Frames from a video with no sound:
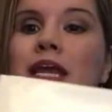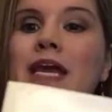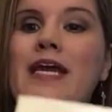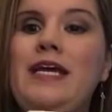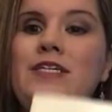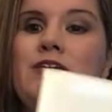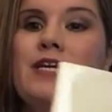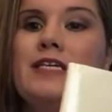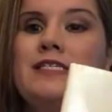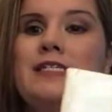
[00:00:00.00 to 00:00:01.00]
he
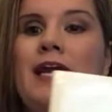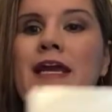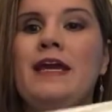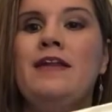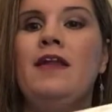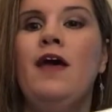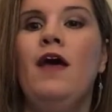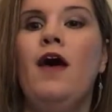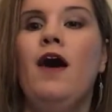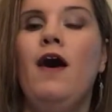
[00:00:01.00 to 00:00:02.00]
took a stand,
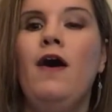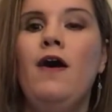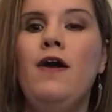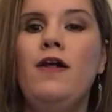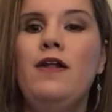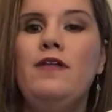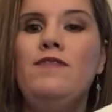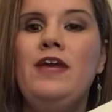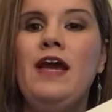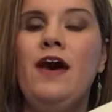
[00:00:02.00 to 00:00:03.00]
all
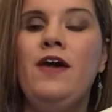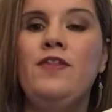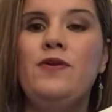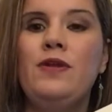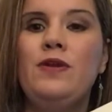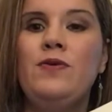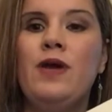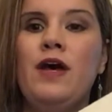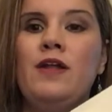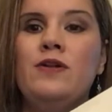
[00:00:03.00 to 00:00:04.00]
of the other little
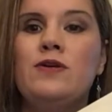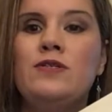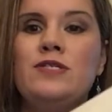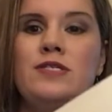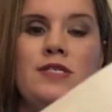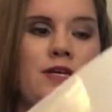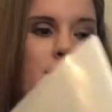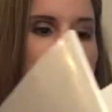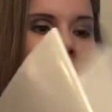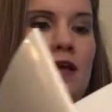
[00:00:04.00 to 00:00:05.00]
colors
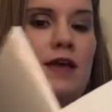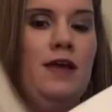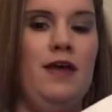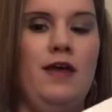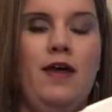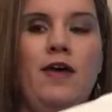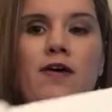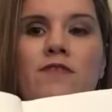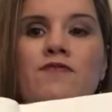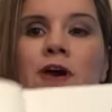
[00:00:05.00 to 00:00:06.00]

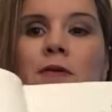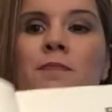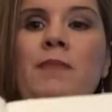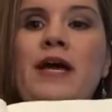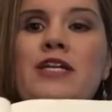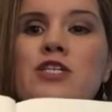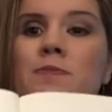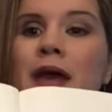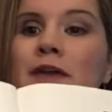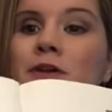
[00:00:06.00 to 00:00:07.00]
felt much
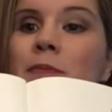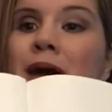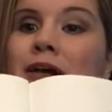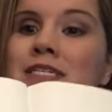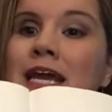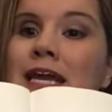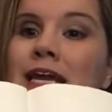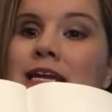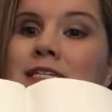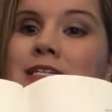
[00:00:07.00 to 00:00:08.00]
better about
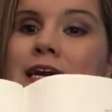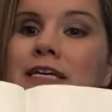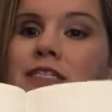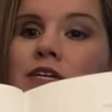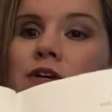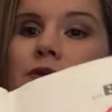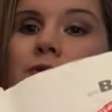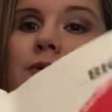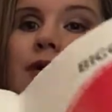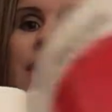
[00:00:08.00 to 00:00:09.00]
taking a stand too.
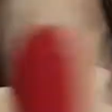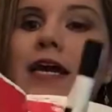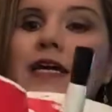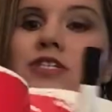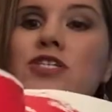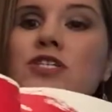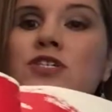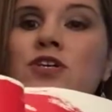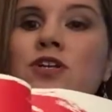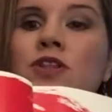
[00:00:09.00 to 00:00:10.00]
It
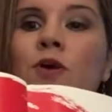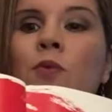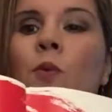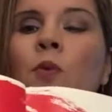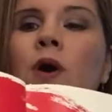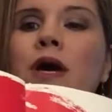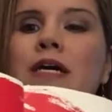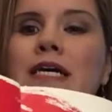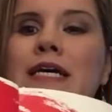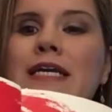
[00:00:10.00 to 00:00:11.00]
just took the
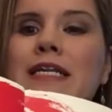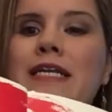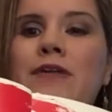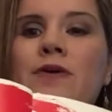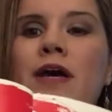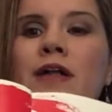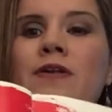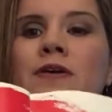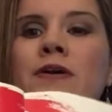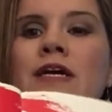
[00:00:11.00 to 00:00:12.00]
one little
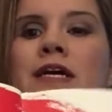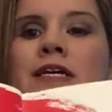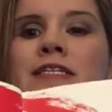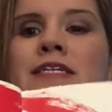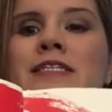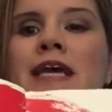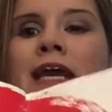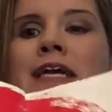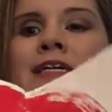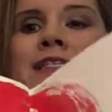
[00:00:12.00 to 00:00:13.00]
color to
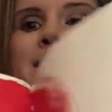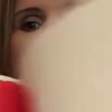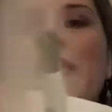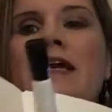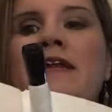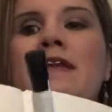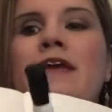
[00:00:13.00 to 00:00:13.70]
take a stand.